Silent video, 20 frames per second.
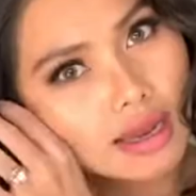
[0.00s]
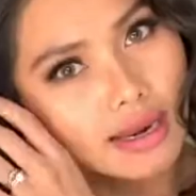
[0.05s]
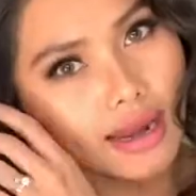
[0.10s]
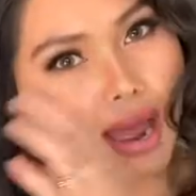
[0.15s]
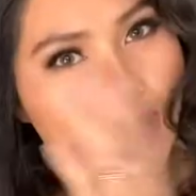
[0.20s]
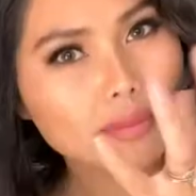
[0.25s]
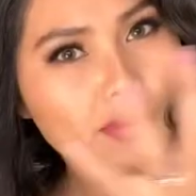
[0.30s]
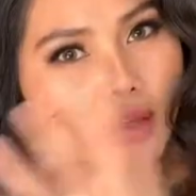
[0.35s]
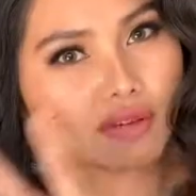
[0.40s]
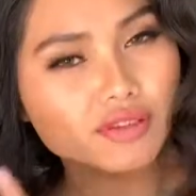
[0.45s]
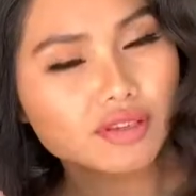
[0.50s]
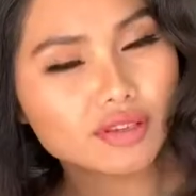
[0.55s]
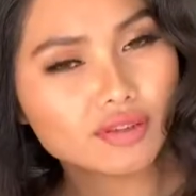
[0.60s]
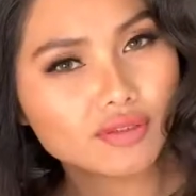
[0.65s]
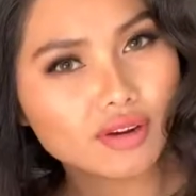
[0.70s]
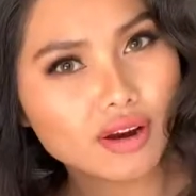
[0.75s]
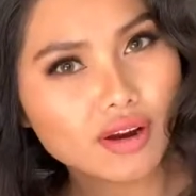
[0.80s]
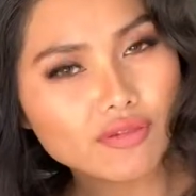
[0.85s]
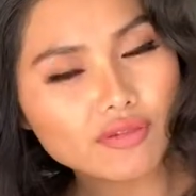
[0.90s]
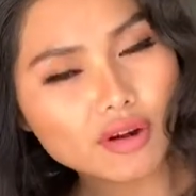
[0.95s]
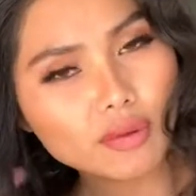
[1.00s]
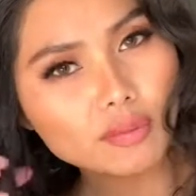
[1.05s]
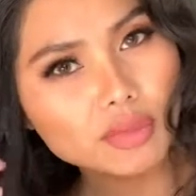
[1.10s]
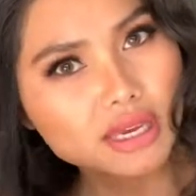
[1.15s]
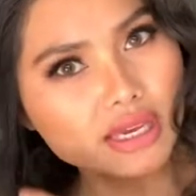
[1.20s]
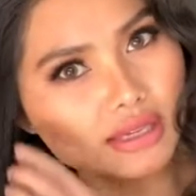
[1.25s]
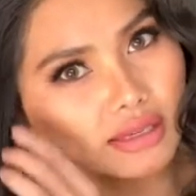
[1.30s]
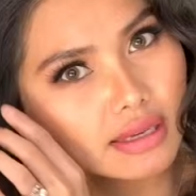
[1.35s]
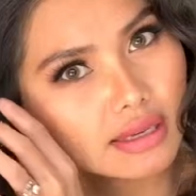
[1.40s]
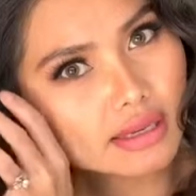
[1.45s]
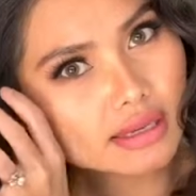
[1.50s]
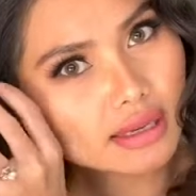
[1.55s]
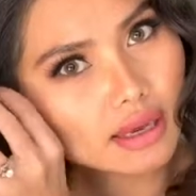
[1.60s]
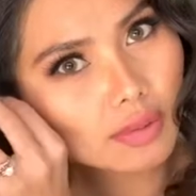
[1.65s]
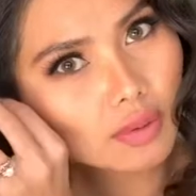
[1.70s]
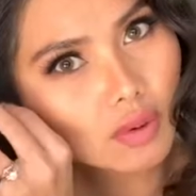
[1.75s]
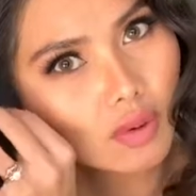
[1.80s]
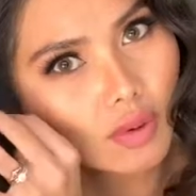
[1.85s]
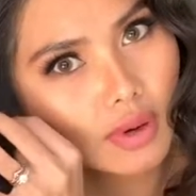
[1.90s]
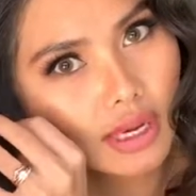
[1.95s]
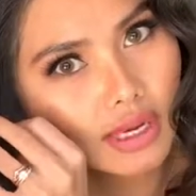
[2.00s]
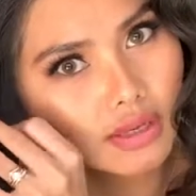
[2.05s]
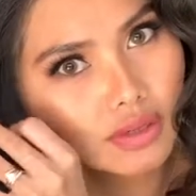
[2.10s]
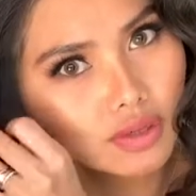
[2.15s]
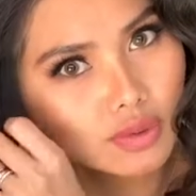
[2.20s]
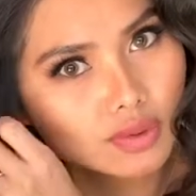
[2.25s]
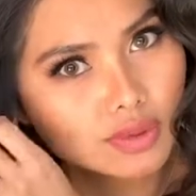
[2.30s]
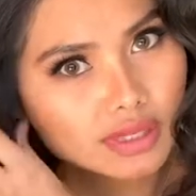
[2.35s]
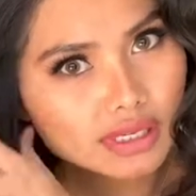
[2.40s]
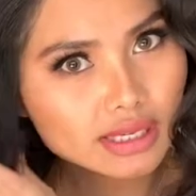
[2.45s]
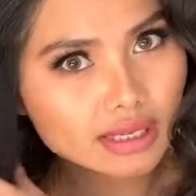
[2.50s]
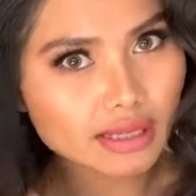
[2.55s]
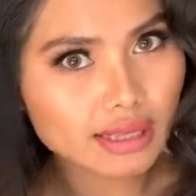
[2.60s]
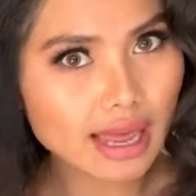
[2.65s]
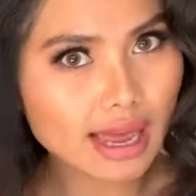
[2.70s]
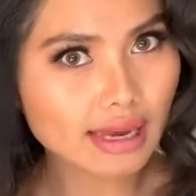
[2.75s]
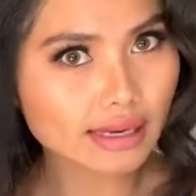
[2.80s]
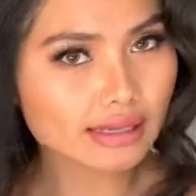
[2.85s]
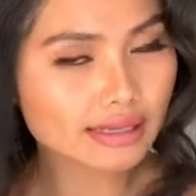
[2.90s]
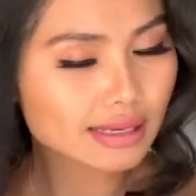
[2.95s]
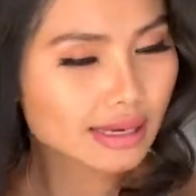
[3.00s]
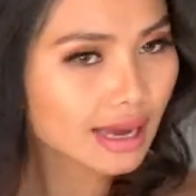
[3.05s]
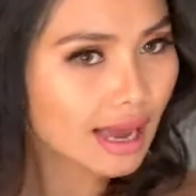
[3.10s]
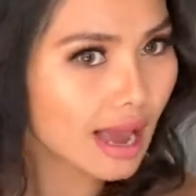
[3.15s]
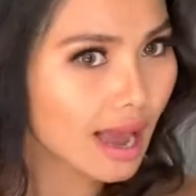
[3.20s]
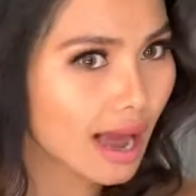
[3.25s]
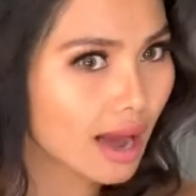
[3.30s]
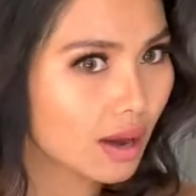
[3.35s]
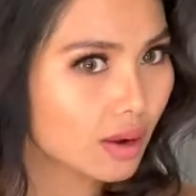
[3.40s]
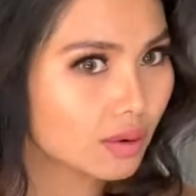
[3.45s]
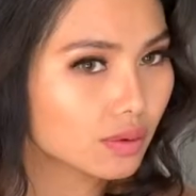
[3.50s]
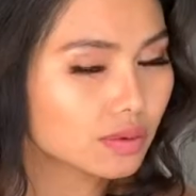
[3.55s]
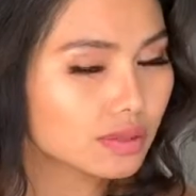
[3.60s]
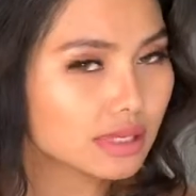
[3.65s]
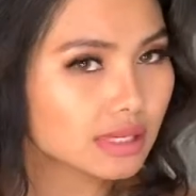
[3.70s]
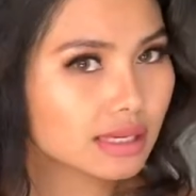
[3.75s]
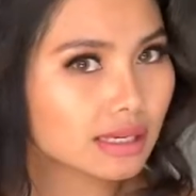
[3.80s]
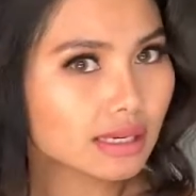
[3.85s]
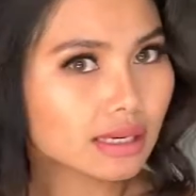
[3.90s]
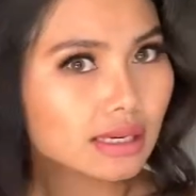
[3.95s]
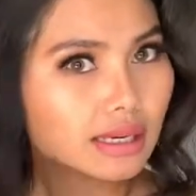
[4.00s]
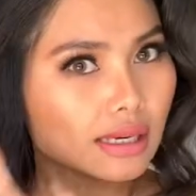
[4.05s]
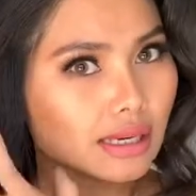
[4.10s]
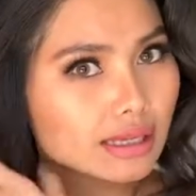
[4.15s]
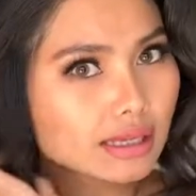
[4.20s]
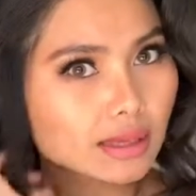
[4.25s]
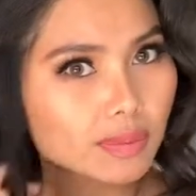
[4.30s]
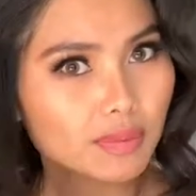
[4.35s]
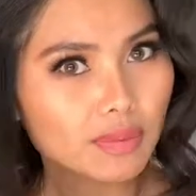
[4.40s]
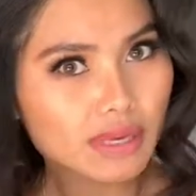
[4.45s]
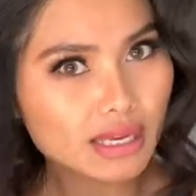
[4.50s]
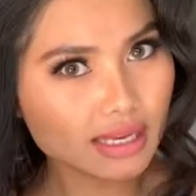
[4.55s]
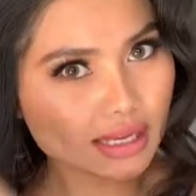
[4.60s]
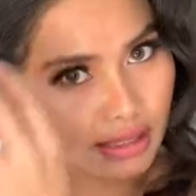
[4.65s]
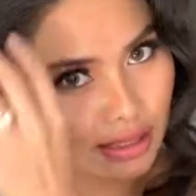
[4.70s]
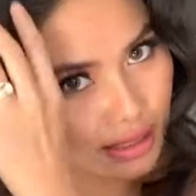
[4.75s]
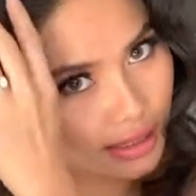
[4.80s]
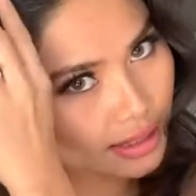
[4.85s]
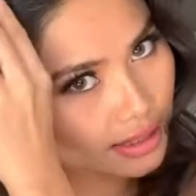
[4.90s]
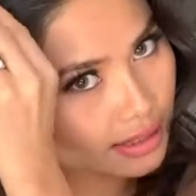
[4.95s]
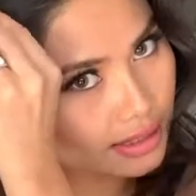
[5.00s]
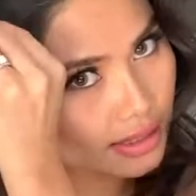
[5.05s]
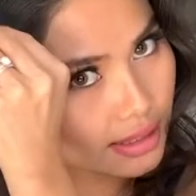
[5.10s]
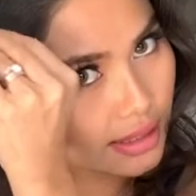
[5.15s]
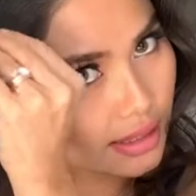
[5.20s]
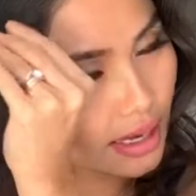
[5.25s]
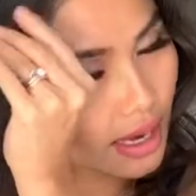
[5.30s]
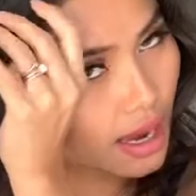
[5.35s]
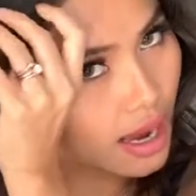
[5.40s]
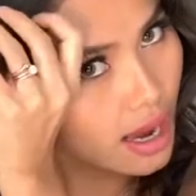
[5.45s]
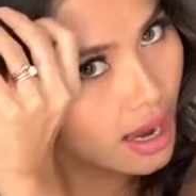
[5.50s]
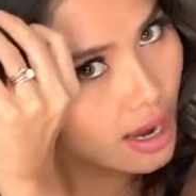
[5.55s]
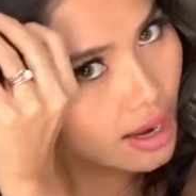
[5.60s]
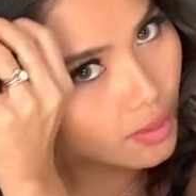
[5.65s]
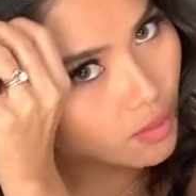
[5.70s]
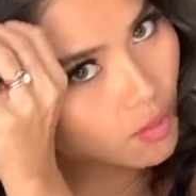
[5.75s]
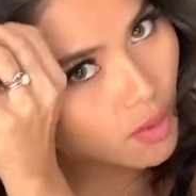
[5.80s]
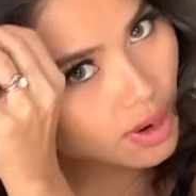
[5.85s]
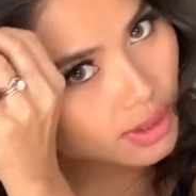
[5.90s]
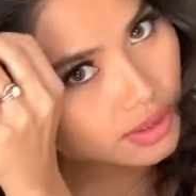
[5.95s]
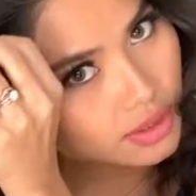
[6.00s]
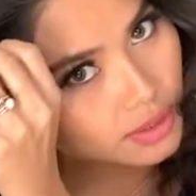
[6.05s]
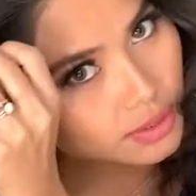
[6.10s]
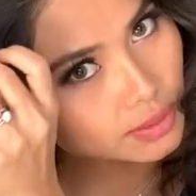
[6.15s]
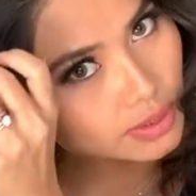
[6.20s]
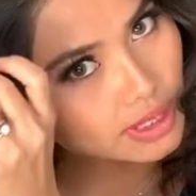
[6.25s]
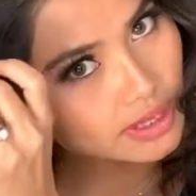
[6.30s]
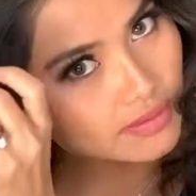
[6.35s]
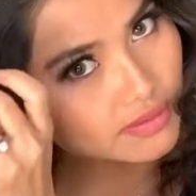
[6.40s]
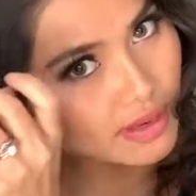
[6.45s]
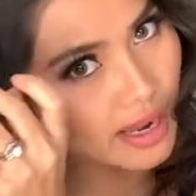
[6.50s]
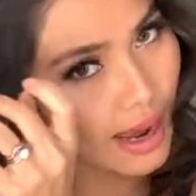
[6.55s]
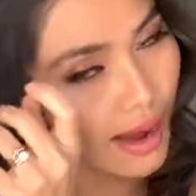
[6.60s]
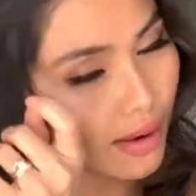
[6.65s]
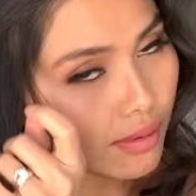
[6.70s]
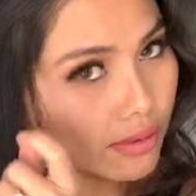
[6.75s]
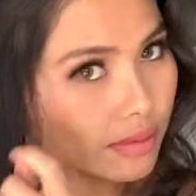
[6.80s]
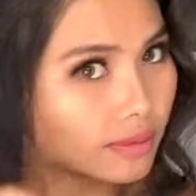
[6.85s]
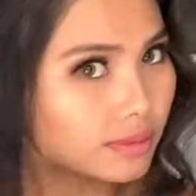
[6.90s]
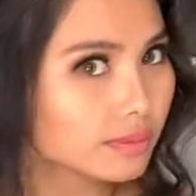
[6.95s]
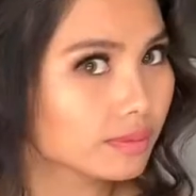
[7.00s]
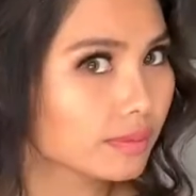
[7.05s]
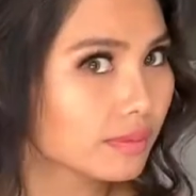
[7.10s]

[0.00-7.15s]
Now I'm left to the very front pieces. I'm going to select out the pieces I want to leave down.